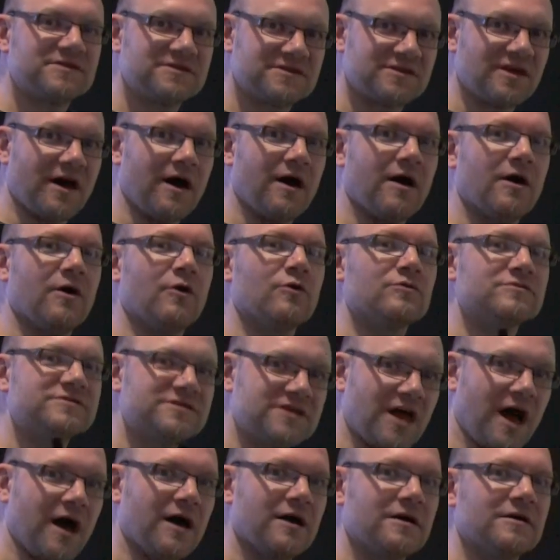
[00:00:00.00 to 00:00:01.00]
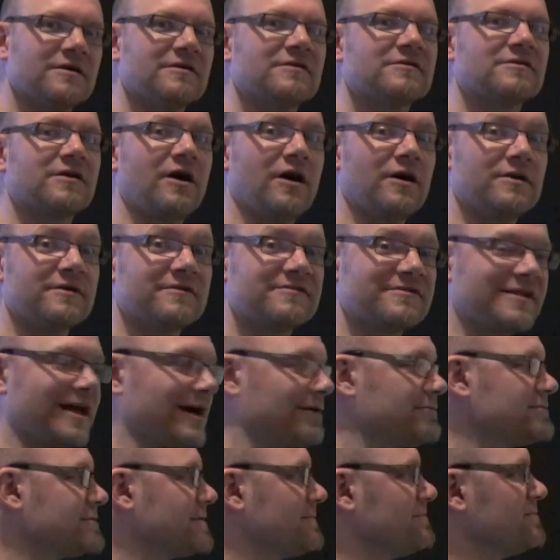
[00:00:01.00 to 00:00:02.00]
t or d kind of
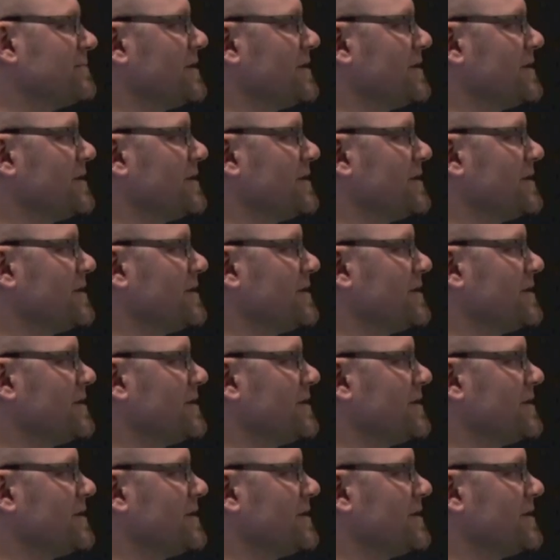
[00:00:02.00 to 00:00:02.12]
sound.